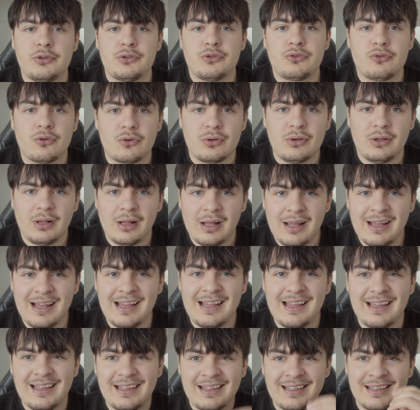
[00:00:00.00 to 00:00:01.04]
struggle.
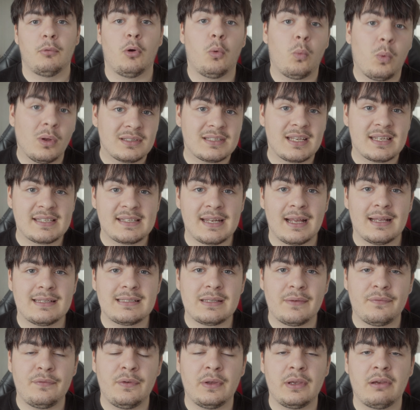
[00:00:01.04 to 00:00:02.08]
But once I started
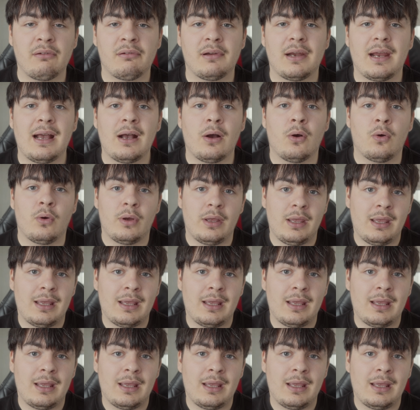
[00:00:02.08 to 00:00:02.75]
to figure it out,